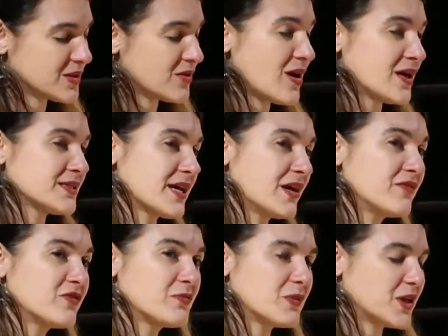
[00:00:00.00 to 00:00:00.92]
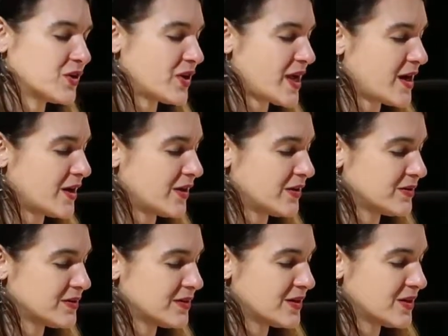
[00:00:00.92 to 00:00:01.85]
across unfamiliar air.
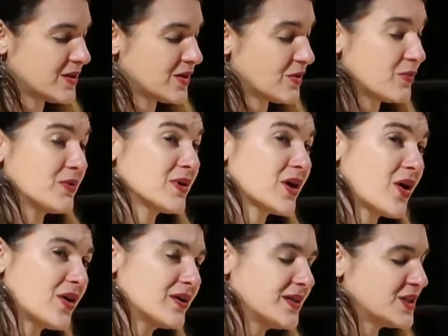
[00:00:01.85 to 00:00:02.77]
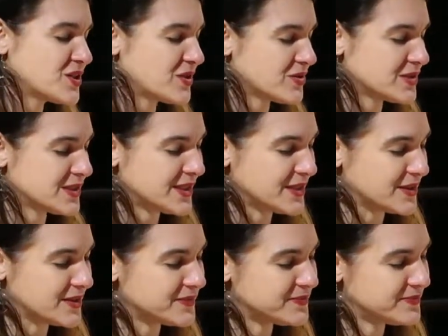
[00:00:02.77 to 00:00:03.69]
We regard each other
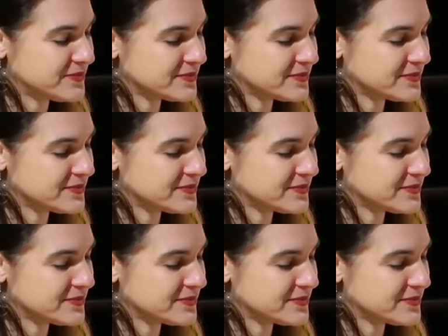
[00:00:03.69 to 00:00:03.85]
still.